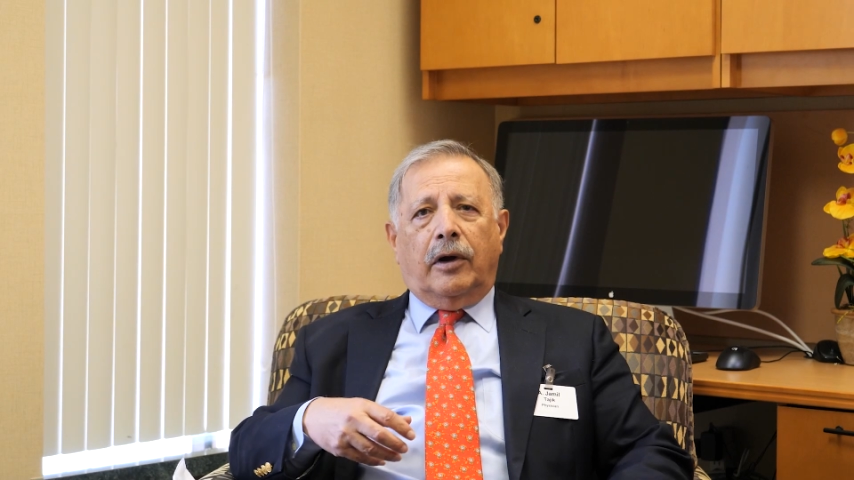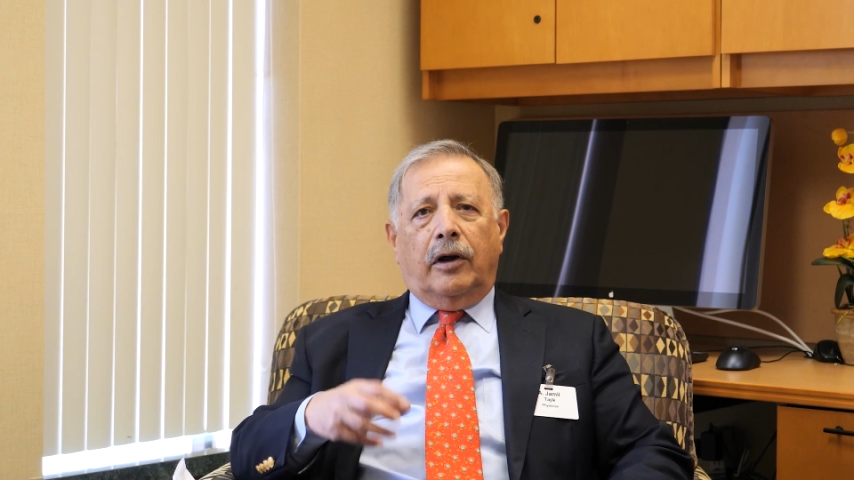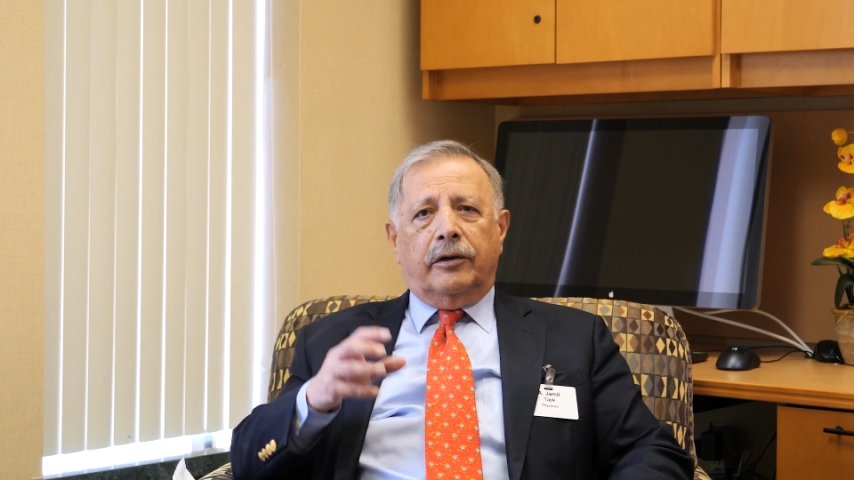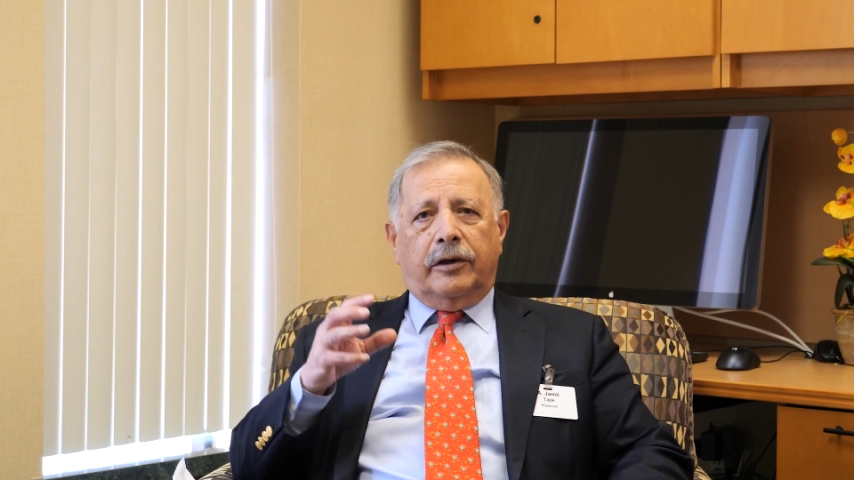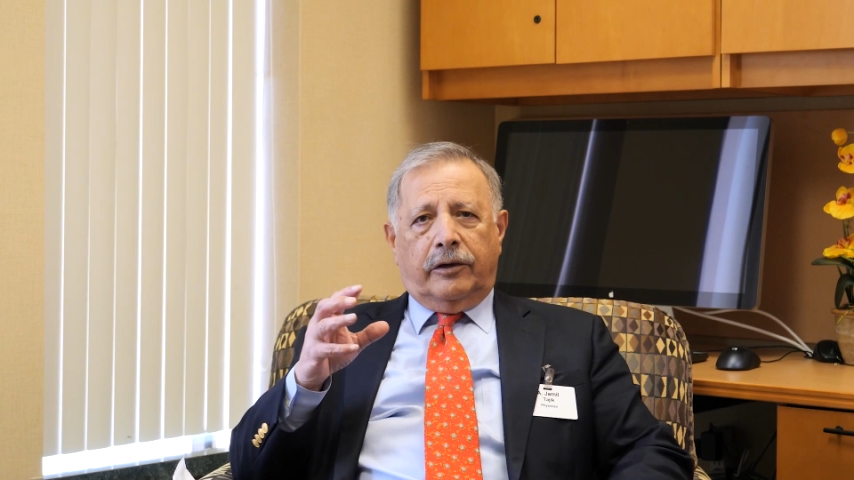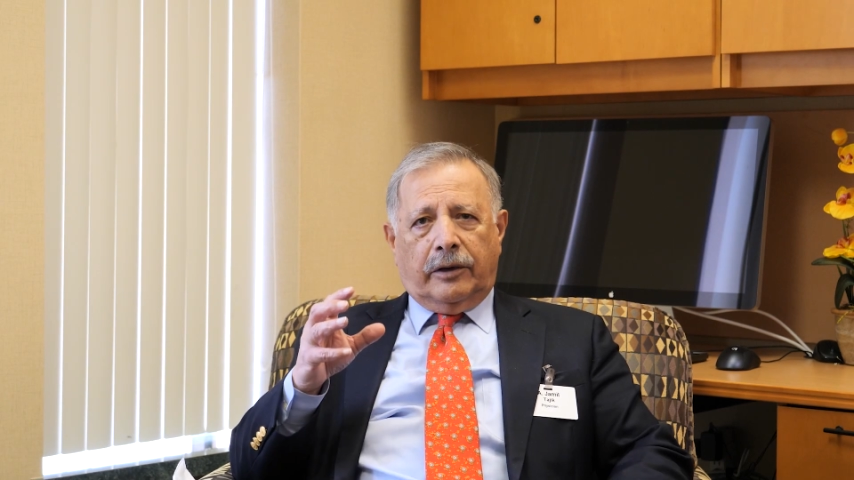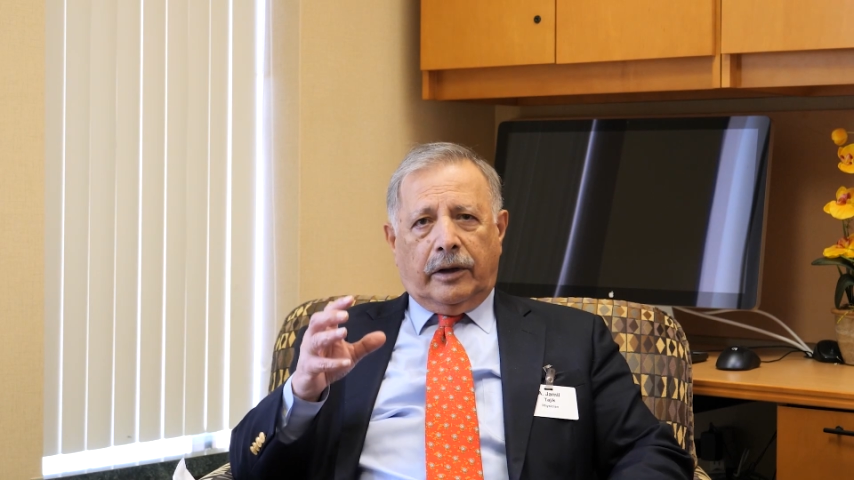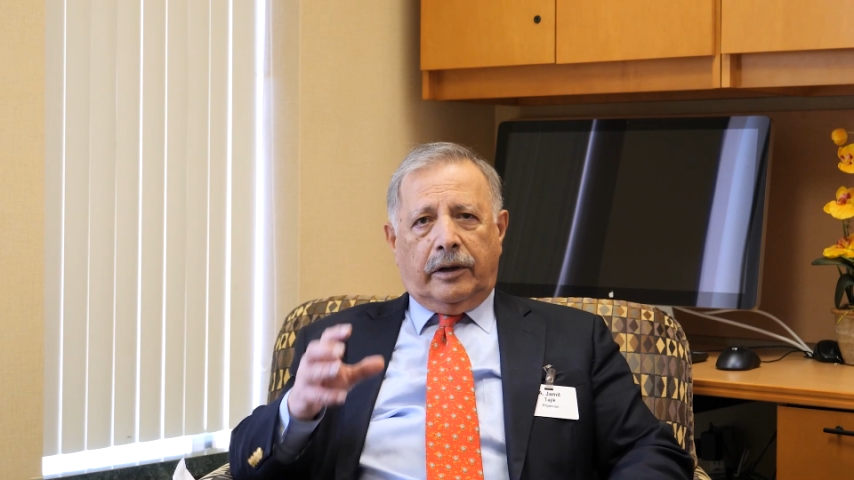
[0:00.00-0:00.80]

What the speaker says: on these